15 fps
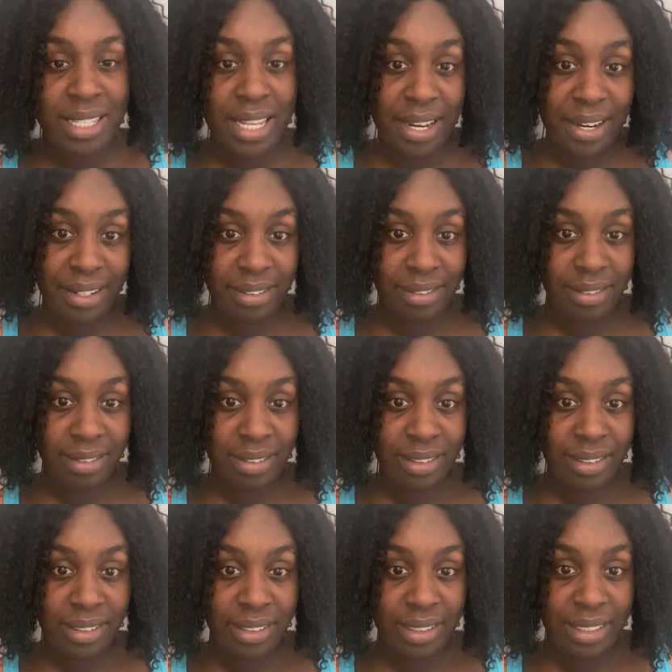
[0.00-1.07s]
is here.
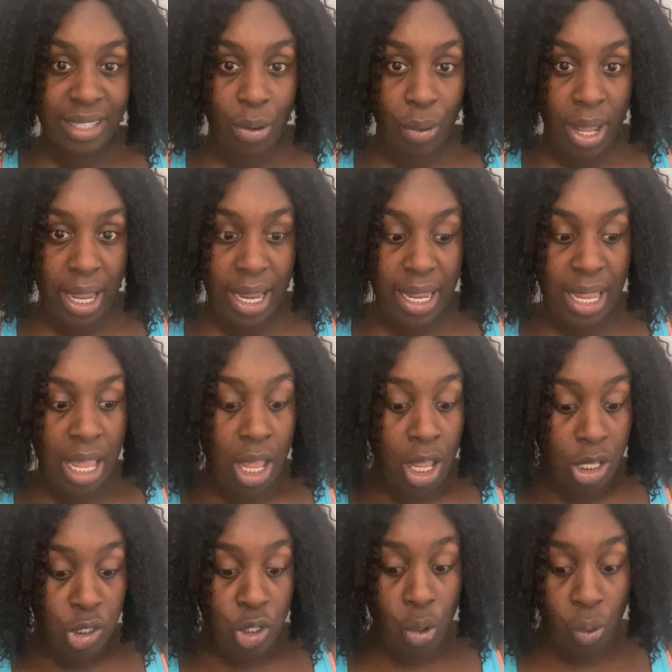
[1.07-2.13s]
Okay,
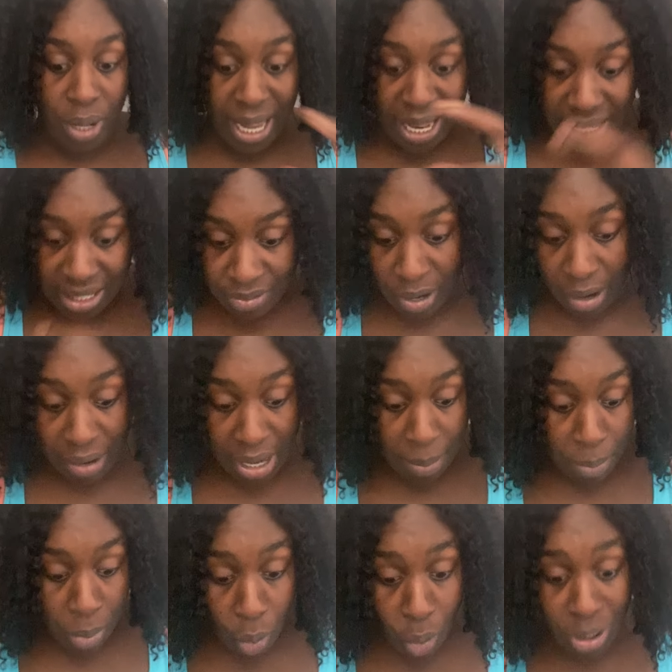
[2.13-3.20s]
so it is very
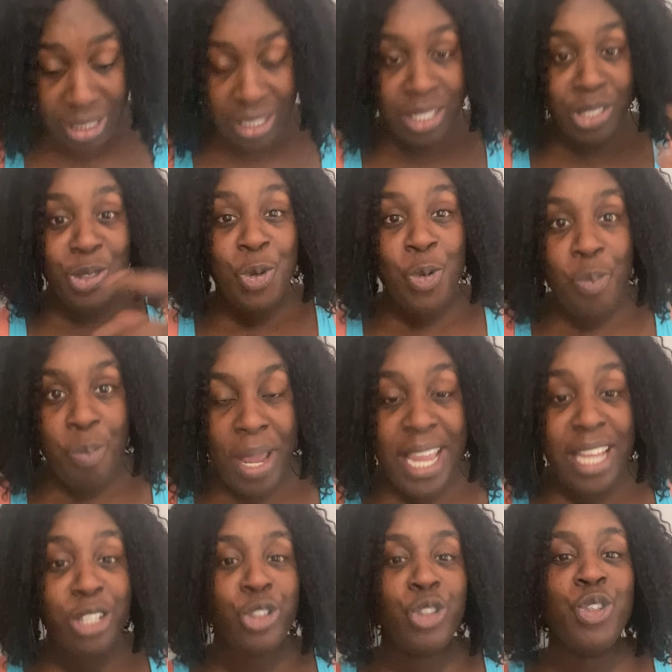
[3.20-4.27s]
important to
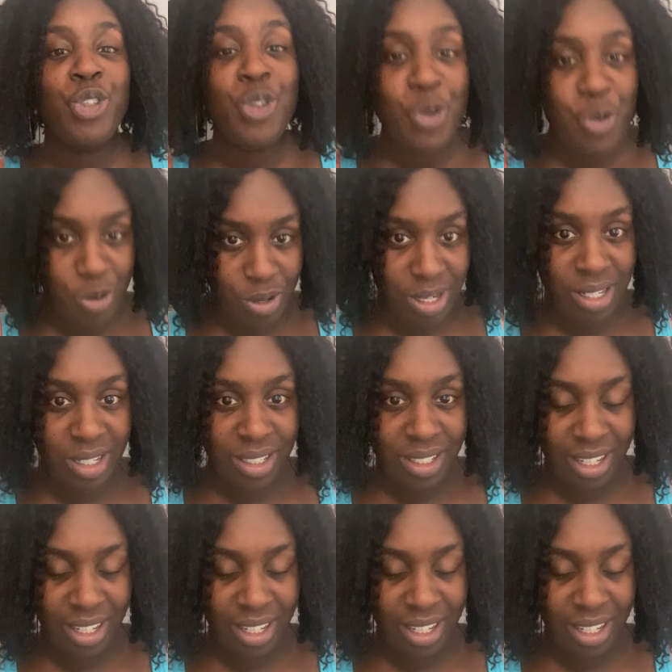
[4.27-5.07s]
make sure,